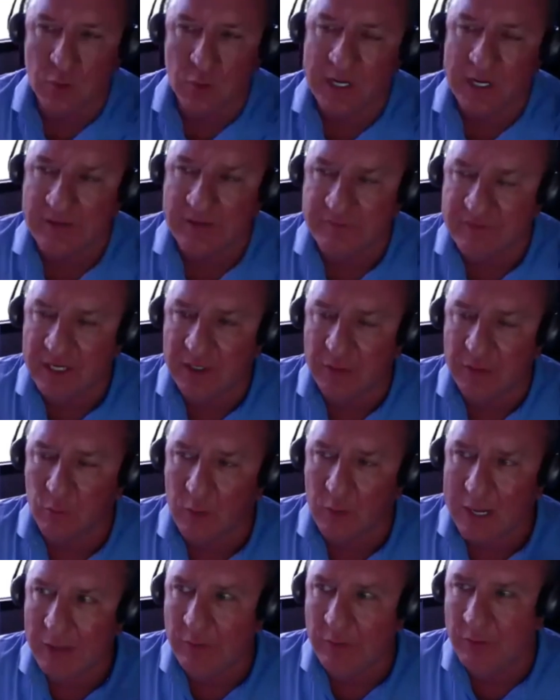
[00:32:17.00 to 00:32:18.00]
way of getting
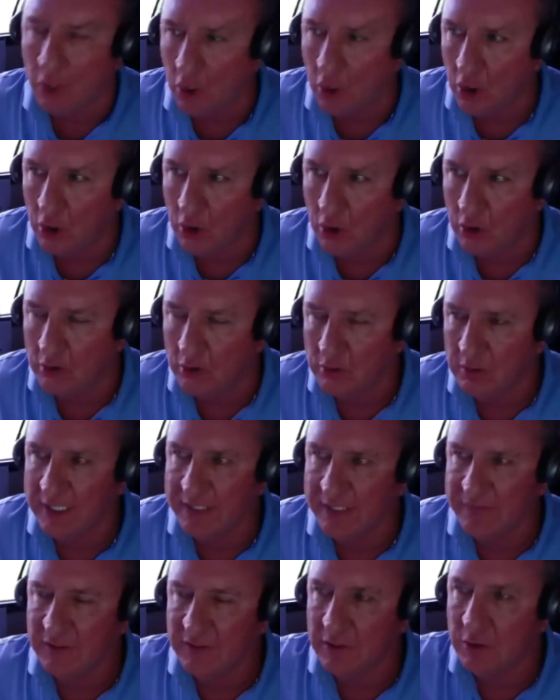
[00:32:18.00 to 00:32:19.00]
around her.
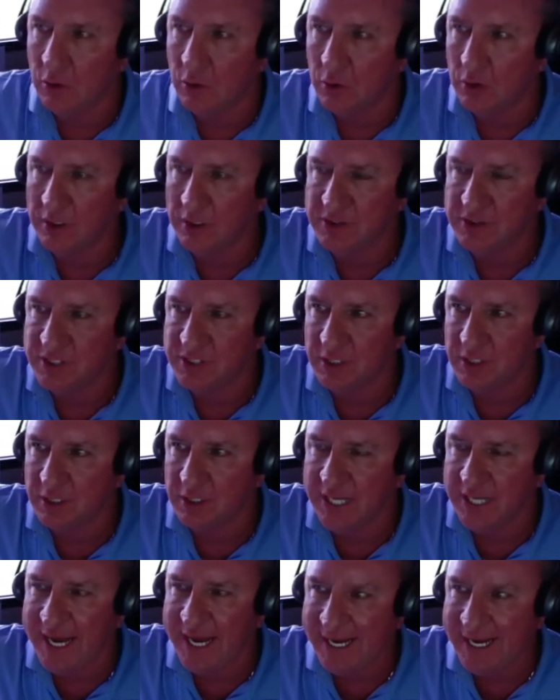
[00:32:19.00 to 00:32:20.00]
The court is going to
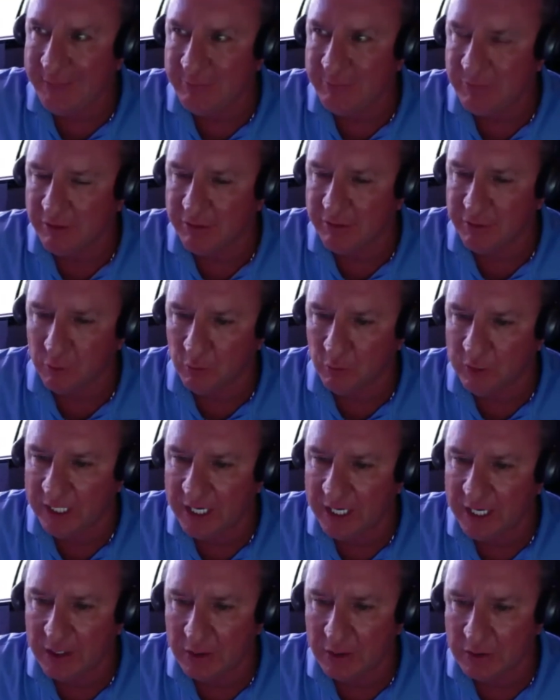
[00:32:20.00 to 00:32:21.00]
name the three
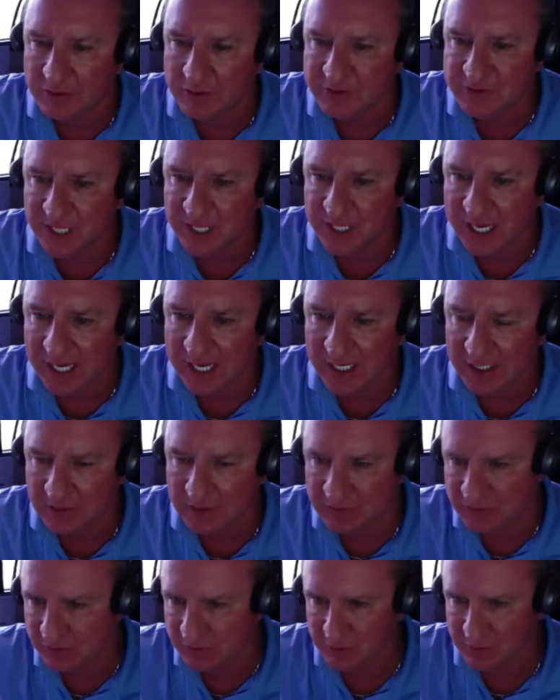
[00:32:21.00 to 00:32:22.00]
heirs
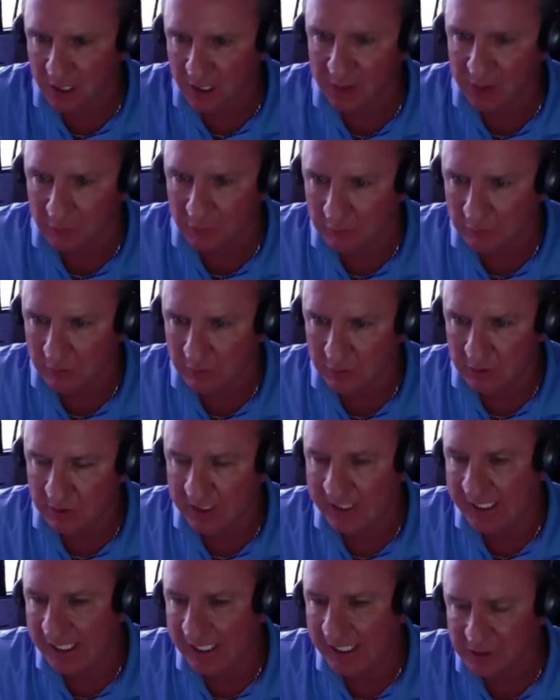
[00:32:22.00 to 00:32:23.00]
as title. I
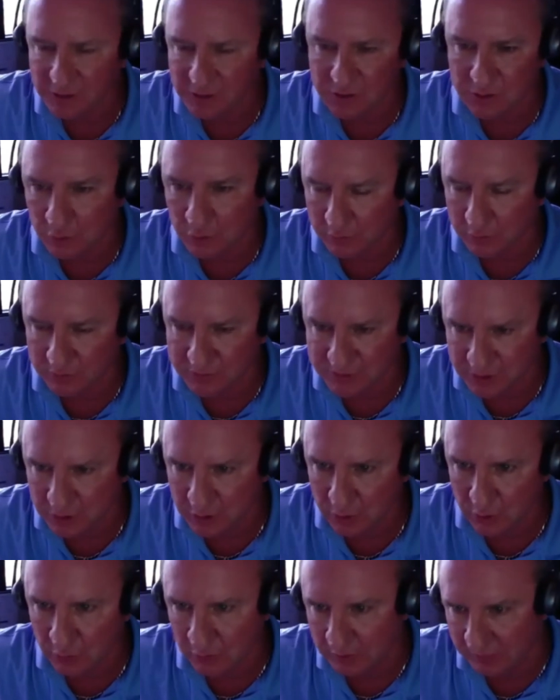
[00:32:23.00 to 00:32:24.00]
can't just do the
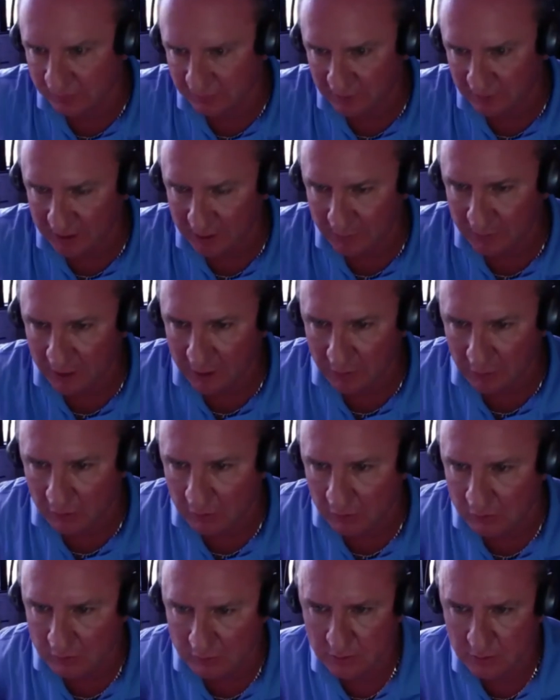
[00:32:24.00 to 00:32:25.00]
two and forget about
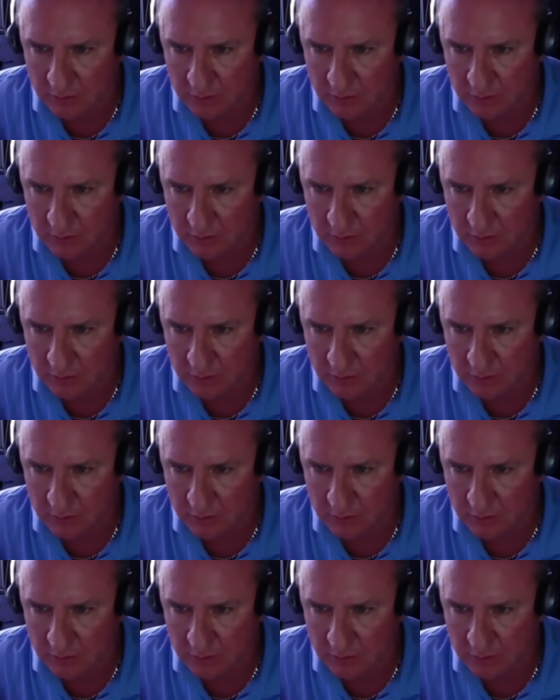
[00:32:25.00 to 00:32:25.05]
her.